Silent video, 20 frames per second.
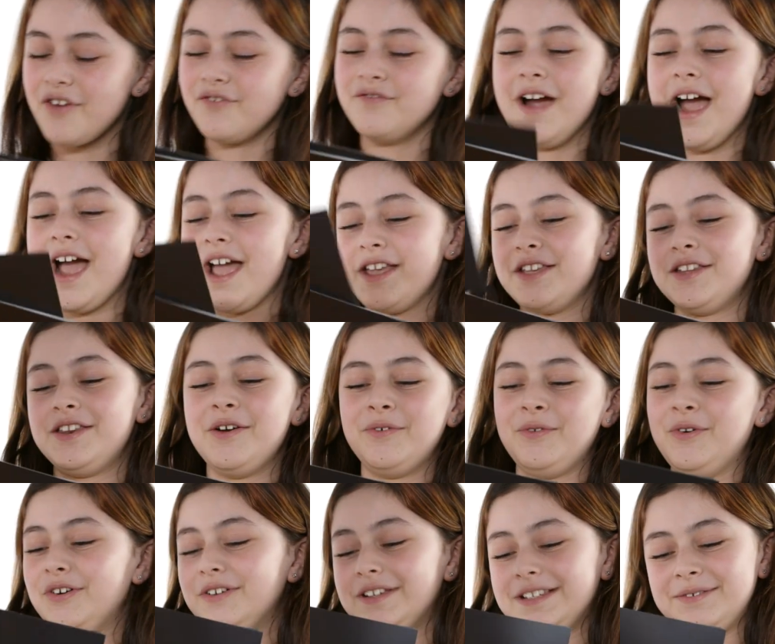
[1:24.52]
Right. You know
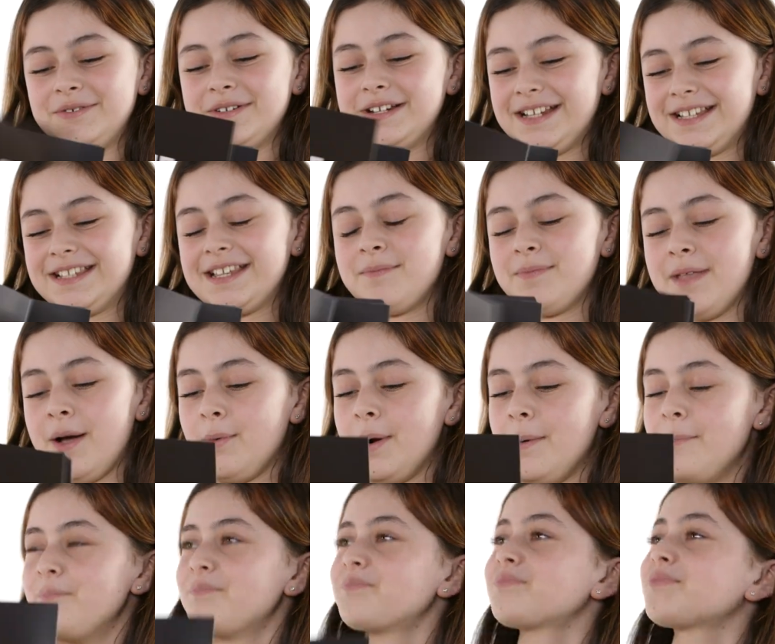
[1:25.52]
what? We're gonna skip that one.